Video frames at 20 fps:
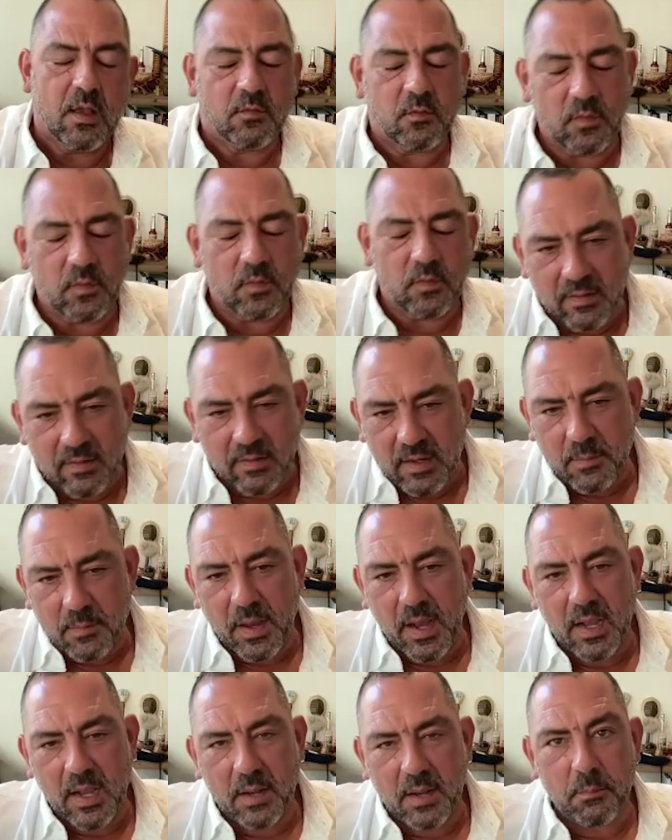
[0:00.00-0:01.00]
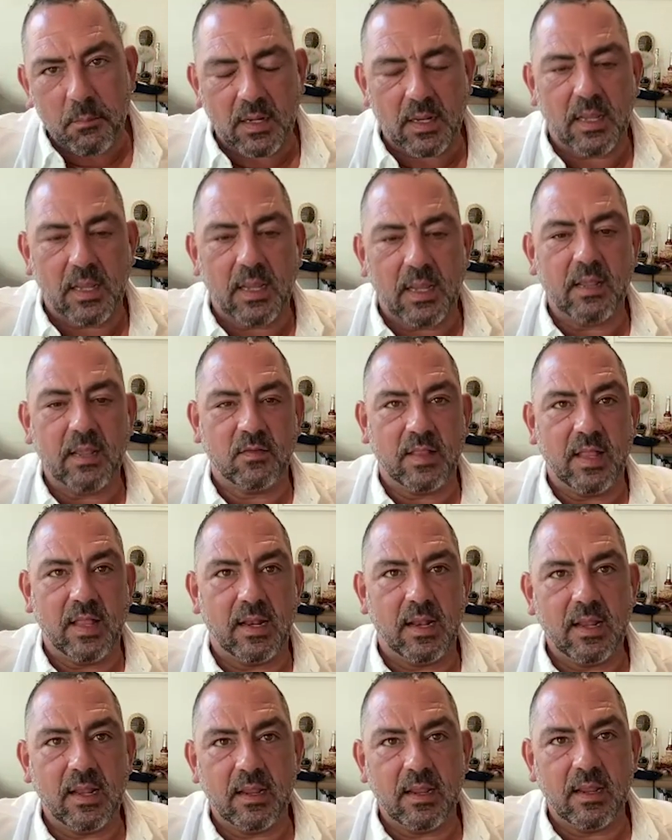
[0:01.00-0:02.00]
So the idea behind mana is
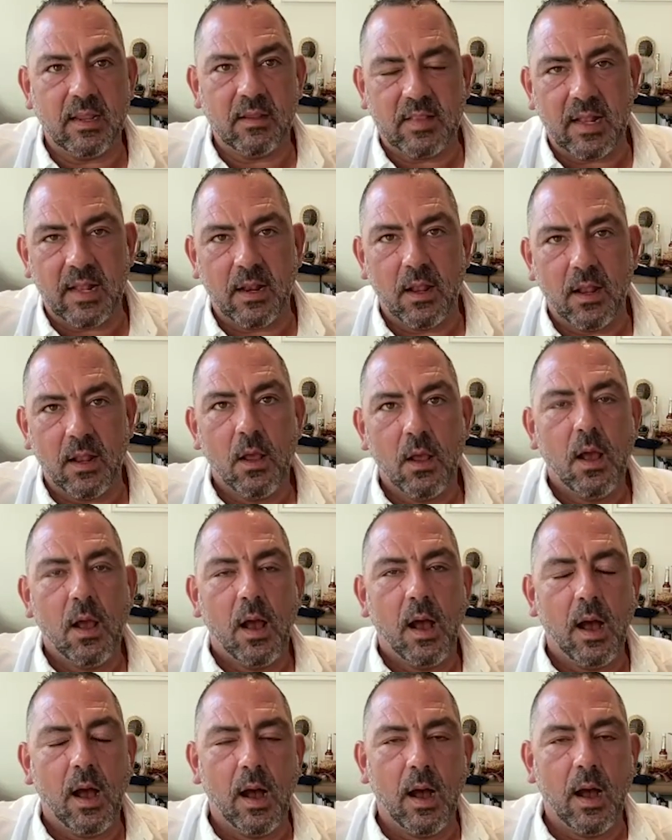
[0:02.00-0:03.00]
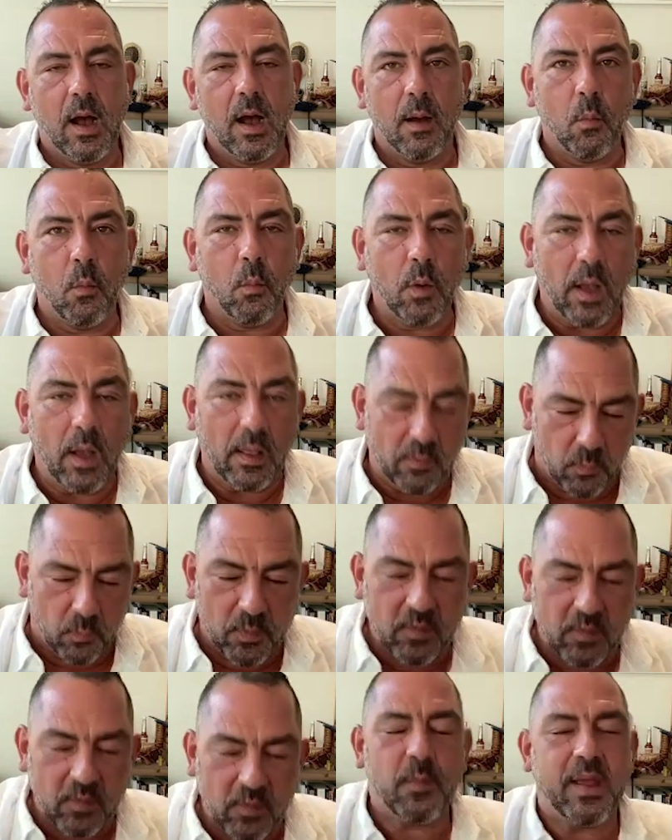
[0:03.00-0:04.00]
that and the
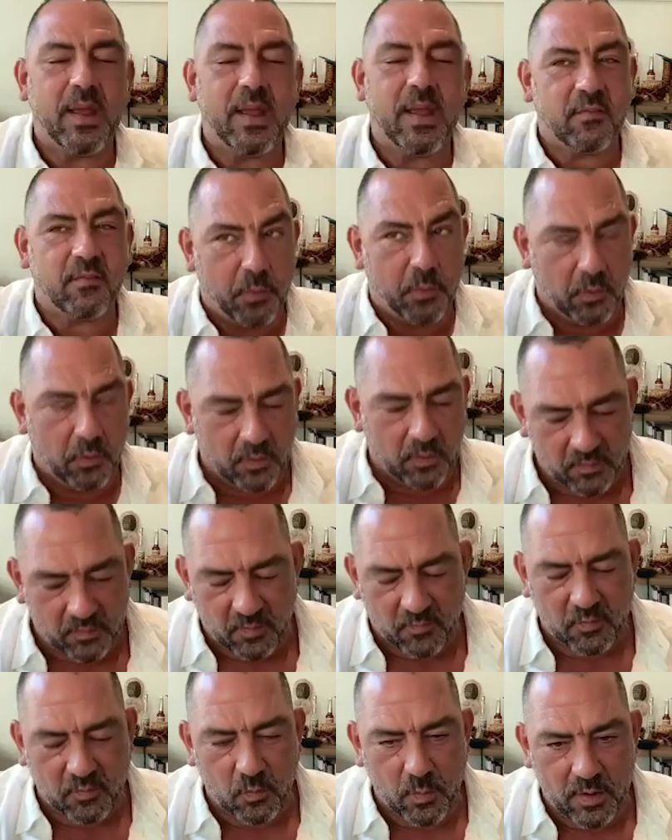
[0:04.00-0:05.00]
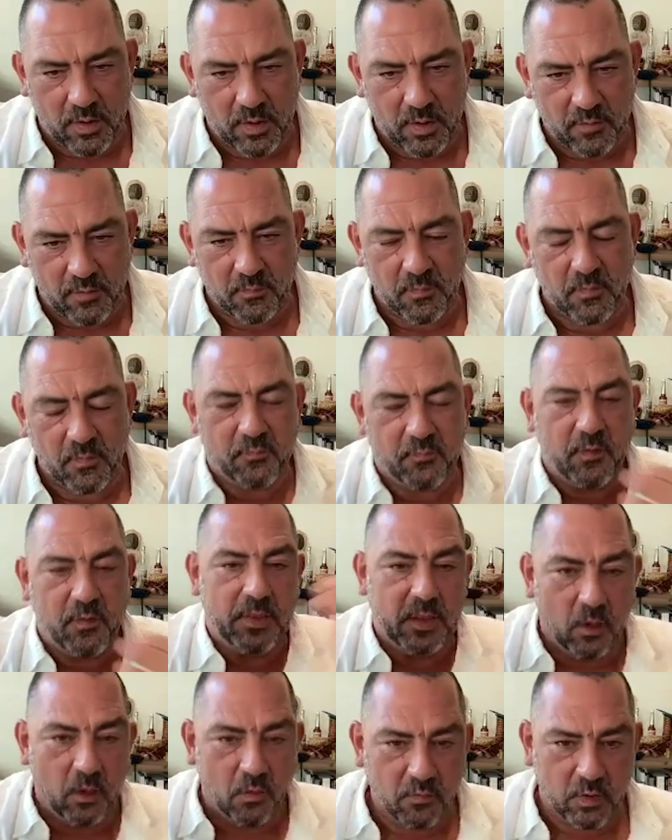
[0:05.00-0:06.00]
reason why we have to pull ourselves away from
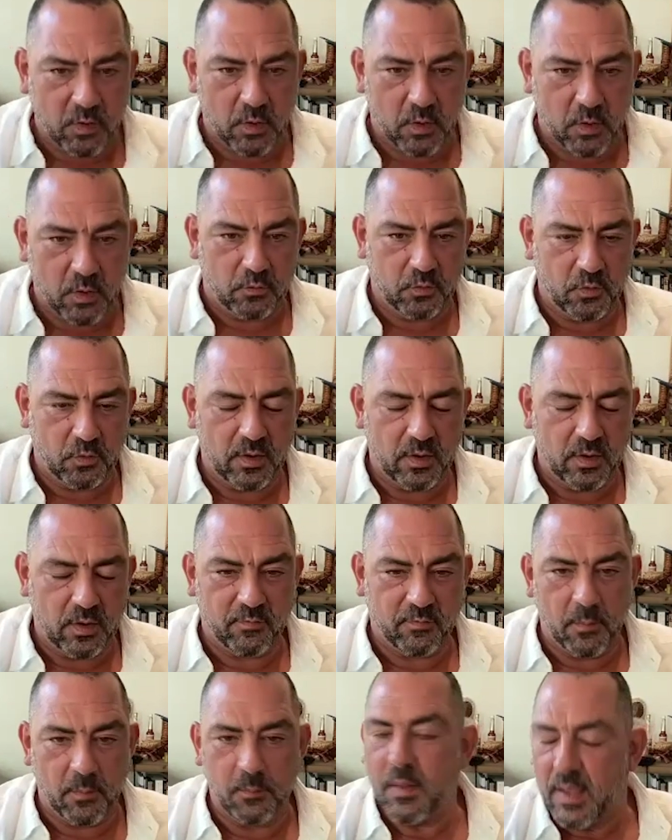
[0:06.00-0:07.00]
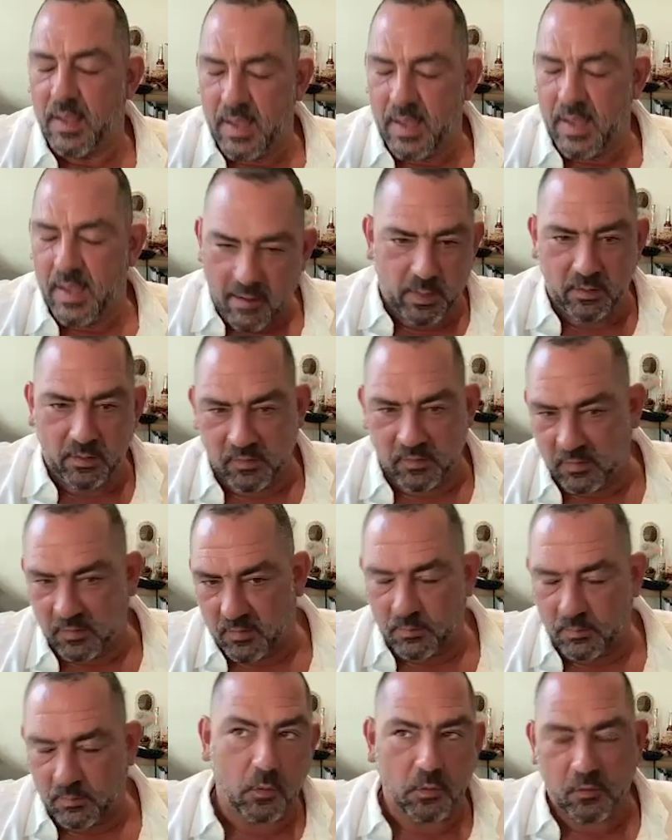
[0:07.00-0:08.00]
the overculture and from everyone
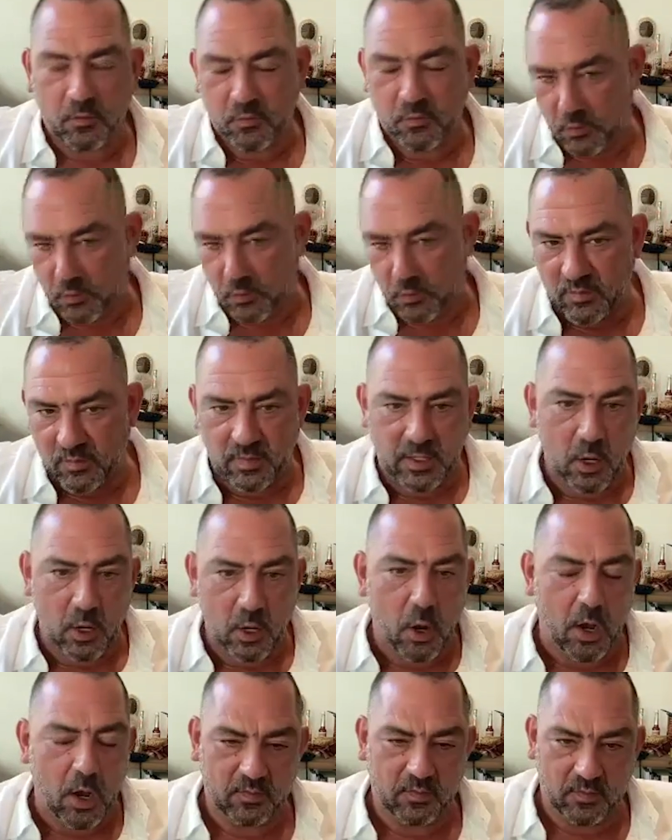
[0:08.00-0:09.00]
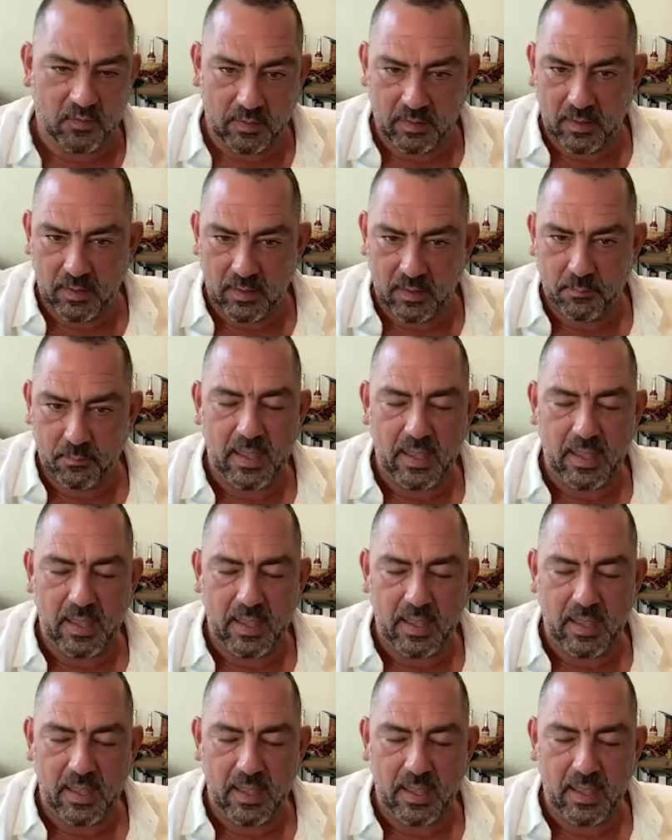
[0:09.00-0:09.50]
else's, all the shoulds and the oughts and